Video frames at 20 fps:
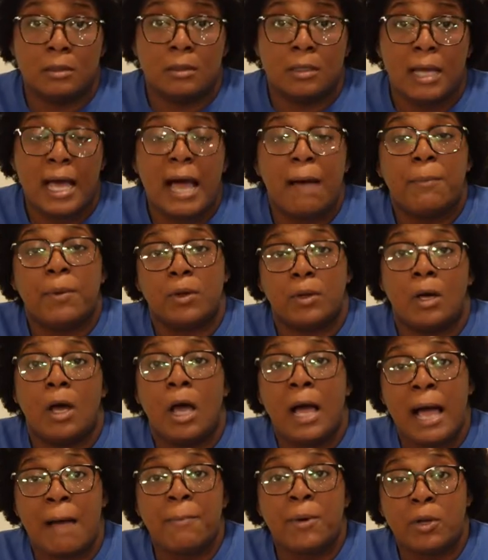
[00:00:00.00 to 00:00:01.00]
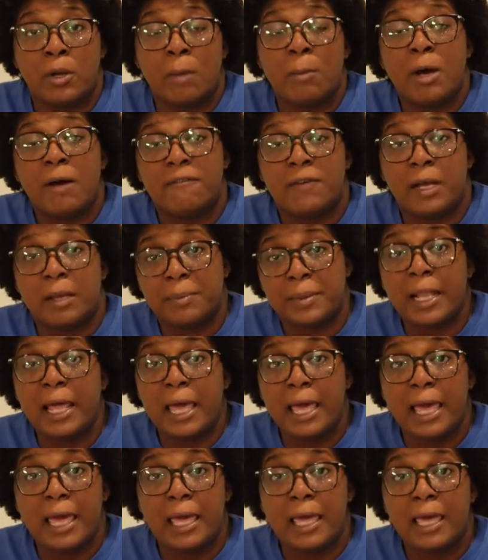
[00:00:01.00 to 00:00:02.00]
hop on hop on that motherfucking
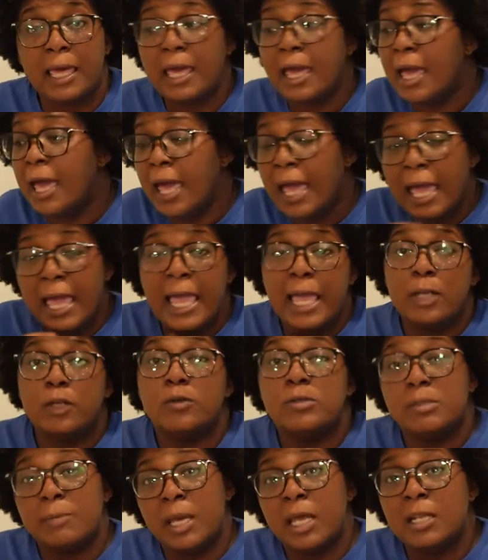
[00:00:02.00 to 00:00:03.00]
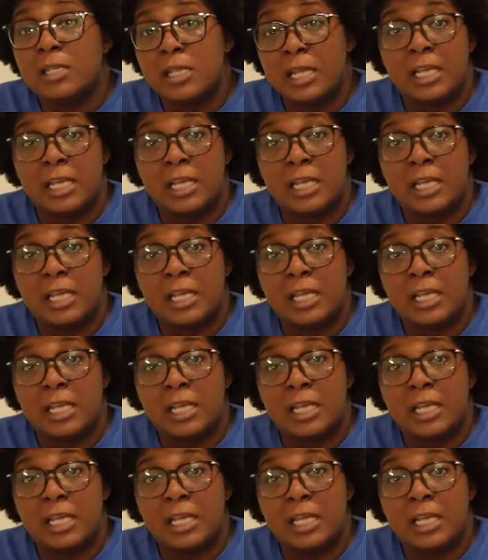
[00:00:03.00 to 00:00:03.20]
plane and do some in,